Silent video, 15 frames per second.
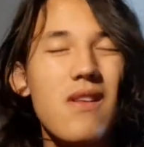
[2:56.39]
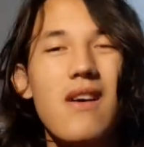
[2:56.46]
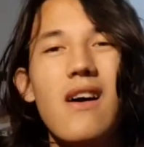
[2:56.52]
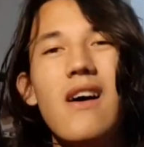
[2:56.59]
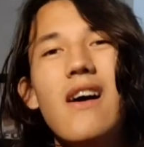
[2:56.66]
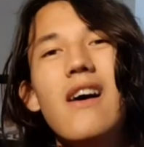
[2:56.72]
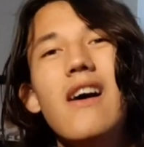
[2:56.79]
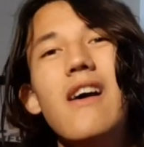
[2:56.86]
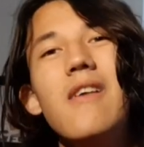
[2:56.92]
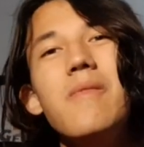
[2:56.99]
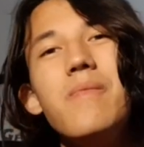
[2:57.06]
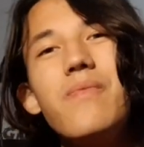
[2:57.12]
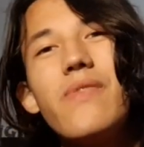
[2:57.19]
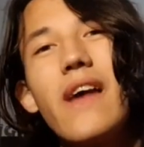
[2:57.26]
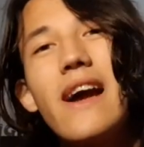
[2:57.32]

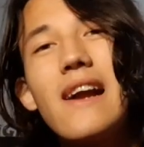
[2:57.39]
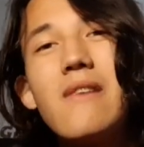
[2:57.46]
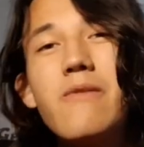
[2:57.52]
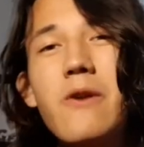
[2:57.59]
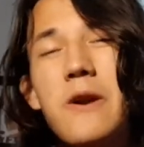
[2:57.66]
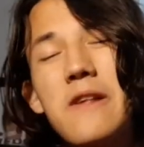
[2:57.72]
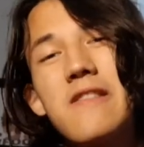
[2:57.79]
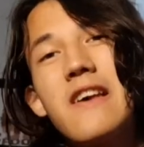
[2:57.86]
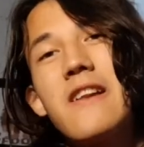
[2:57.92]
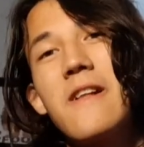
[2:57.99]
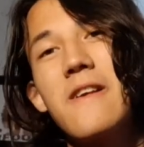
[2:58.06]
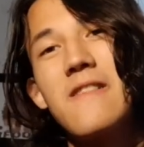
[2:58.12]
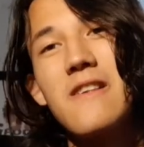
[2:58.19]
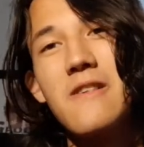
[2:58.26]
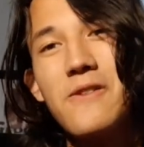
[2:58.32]
I got very excited
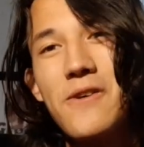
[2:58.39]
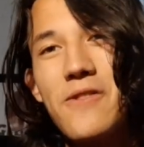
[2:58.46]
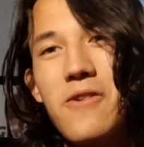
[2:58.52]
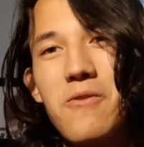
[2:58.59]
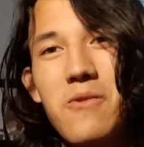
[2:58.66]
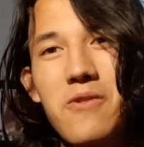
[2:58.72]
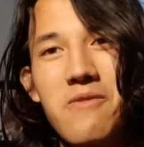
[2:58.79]
because I thought this was the